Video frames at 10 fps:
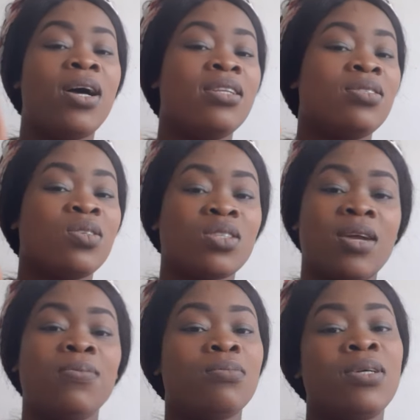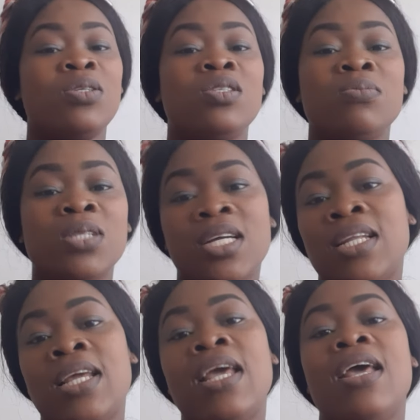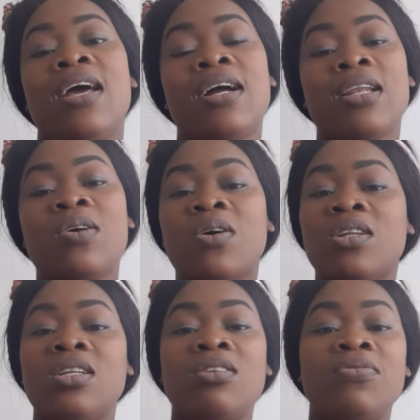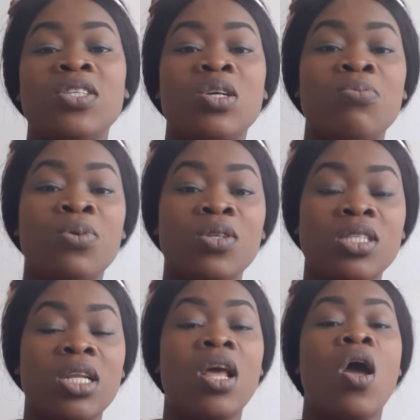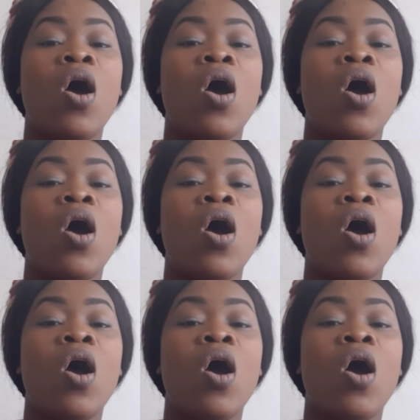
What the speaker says: and subscribe to my YouTube channel and click on the notification button.